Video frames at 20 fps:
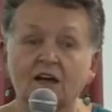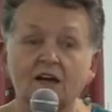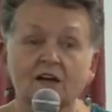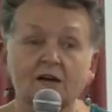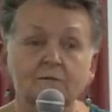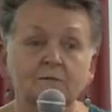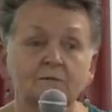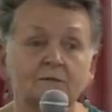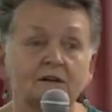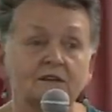
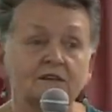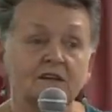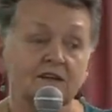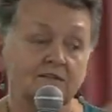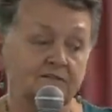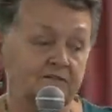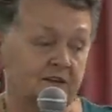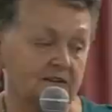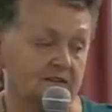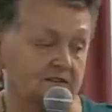Um,
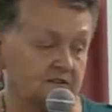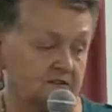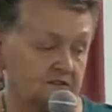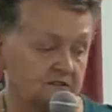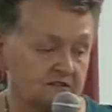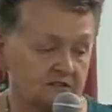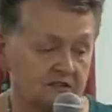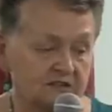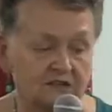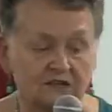they funded
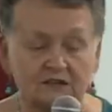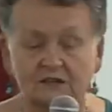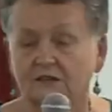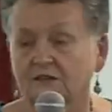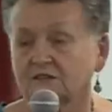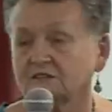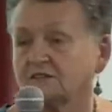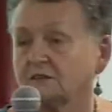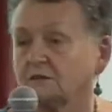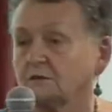it,
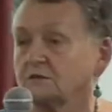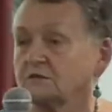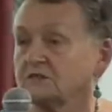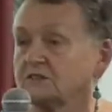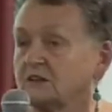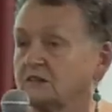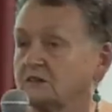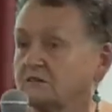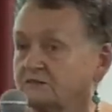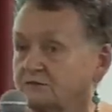uh, so it
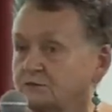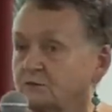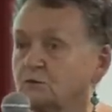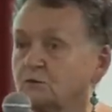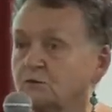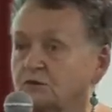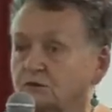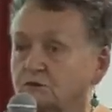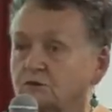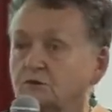was done
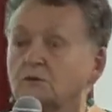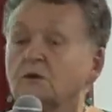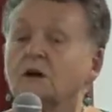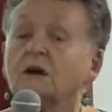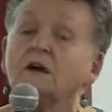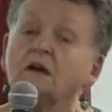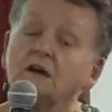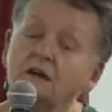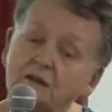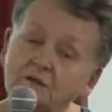for you,
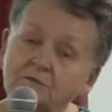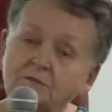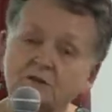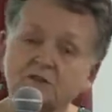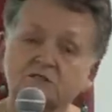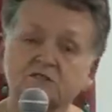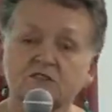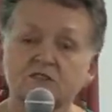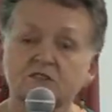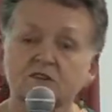and
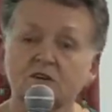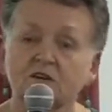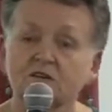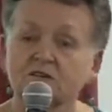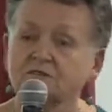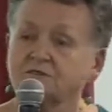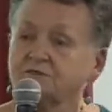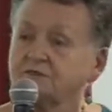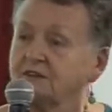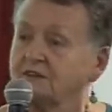most of the
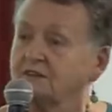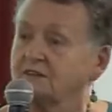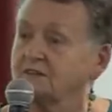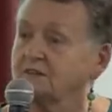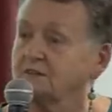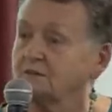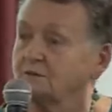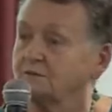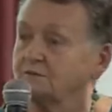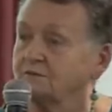guys have found
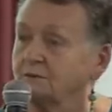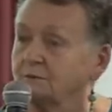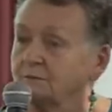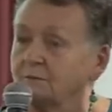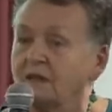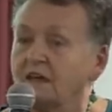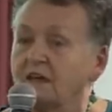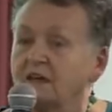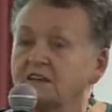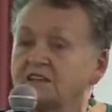it
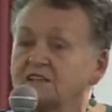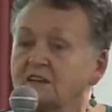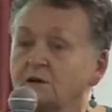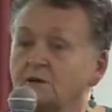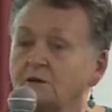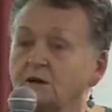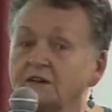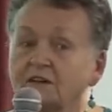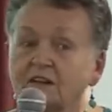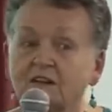helpful.
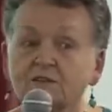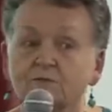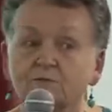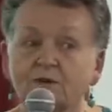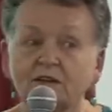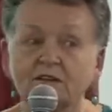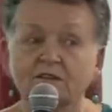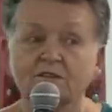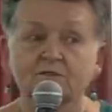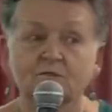So another
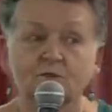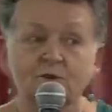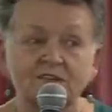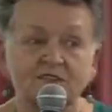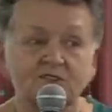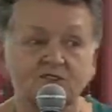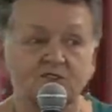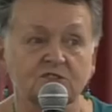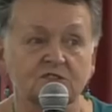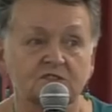round of
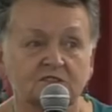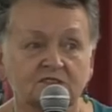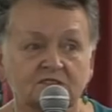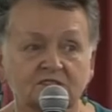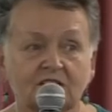questions.